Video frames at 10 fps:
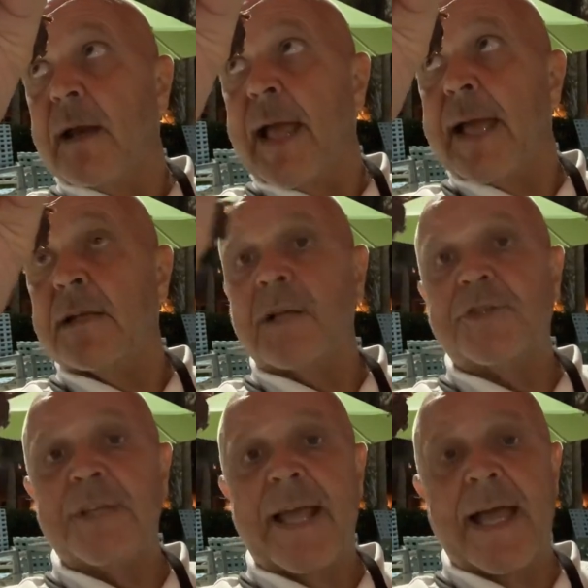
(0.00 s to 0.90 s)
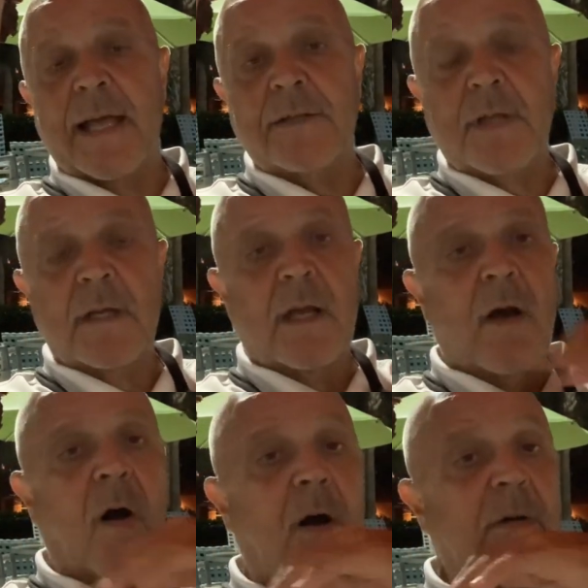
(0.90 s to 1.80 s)
and she had
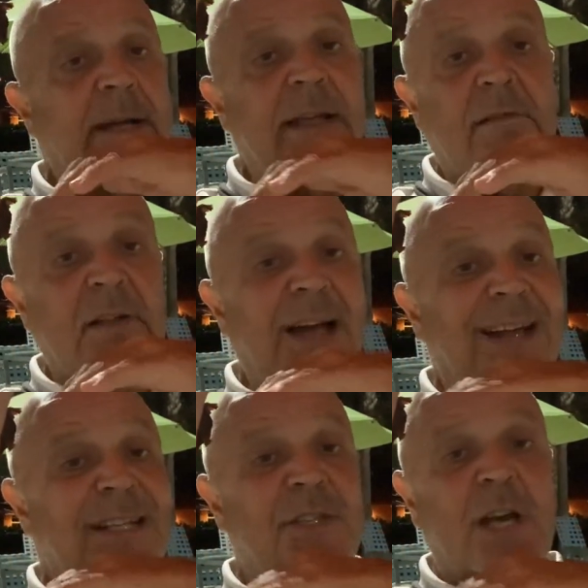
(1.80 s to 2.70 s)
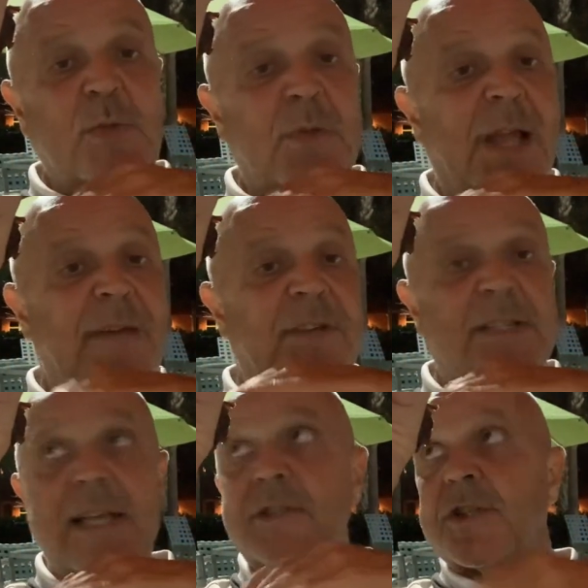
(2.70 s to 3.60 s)
already gotten in touch with Life
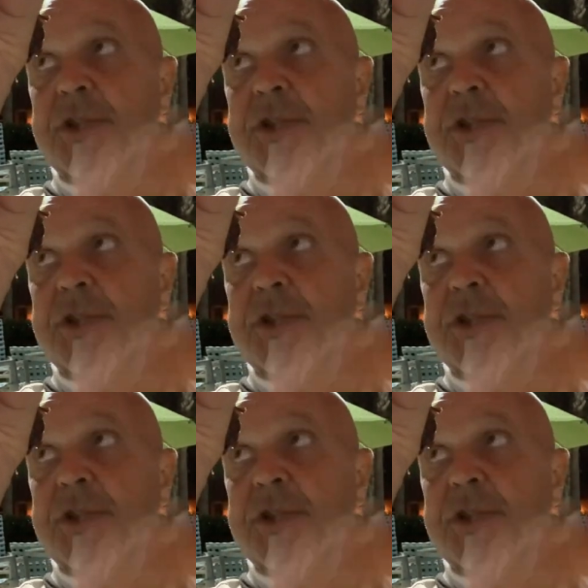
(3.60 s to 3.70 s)
Extension.